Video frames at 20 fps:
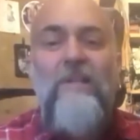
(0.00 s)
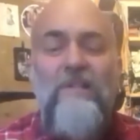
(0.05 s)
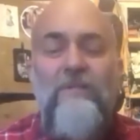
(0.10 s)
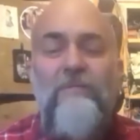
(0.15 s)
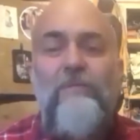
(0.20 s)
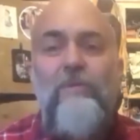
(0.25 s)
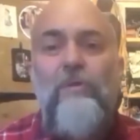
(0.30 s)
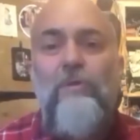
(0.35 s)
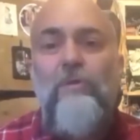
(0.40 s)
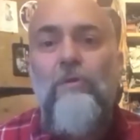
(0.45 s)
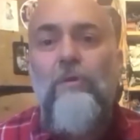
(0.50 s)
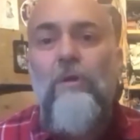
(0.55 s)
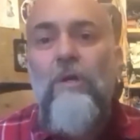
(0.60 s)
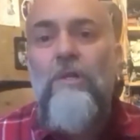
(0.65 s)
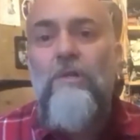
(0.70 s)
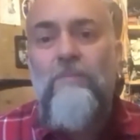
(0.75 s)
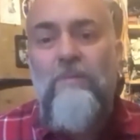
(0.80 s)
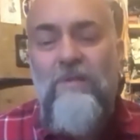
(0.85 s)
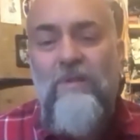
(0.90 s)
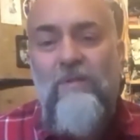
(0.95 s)
for
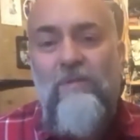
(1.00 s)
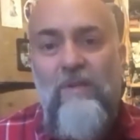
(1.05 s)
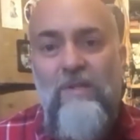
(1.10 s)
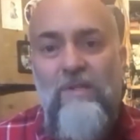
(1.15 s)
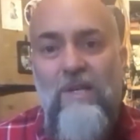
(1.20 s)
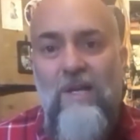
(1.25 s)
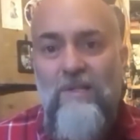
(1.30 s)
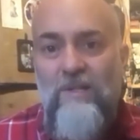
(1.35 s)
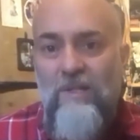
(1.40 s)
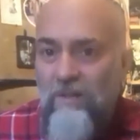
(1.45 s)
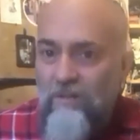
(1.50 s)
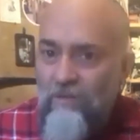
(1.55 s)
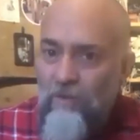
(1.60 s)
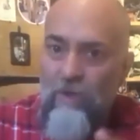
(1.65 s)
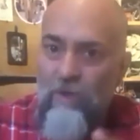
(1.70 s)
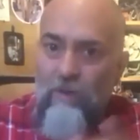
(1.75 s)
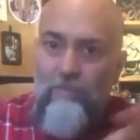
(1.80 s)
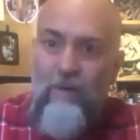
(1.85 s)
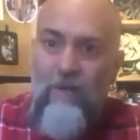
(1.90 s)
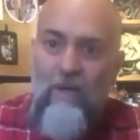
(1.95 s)
specific tasks. And you've
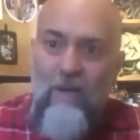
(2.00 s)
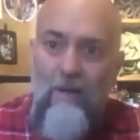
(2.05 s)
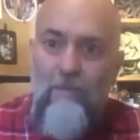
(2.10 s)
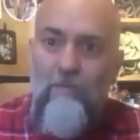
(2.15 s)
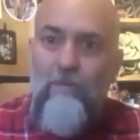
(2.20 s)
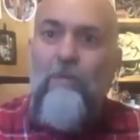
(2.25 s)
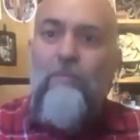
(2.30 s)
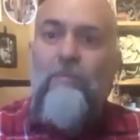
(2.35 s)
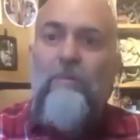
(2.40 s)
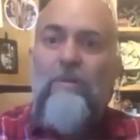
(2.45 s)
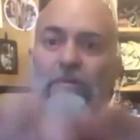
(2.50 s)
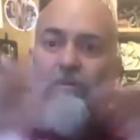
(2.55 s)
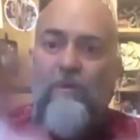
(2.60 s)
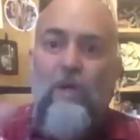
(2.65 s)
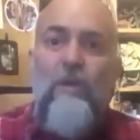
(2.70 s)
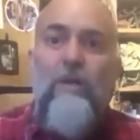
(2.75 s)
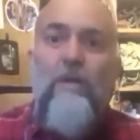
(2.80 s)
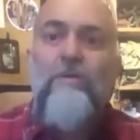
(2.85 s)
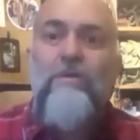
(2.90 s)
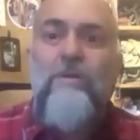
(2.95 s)
got the breakout room and you've
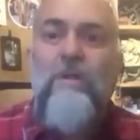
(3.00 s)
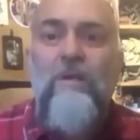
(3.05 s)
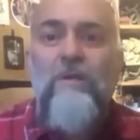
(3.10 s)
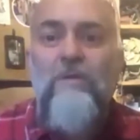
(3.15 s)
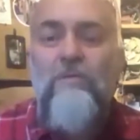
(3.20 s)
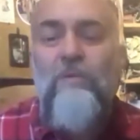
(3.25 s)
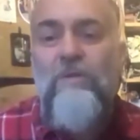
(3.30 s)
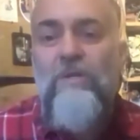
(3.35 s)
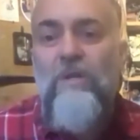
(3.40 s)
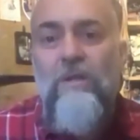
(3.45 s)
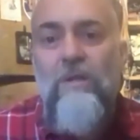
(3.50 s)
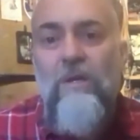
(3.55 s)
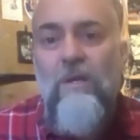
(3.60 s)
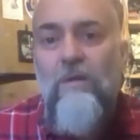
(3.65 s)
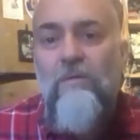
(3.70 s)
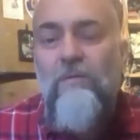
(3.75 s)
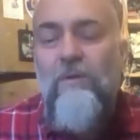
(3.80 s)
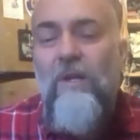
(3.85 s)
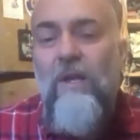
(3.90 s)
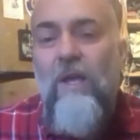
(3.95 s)
got those things, which I
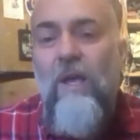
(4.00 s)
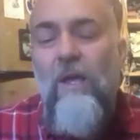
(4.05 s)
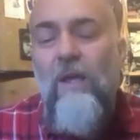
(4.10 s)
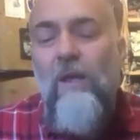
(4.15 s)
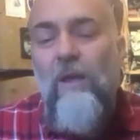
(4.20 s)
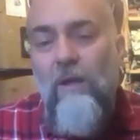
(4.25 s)
think are really key.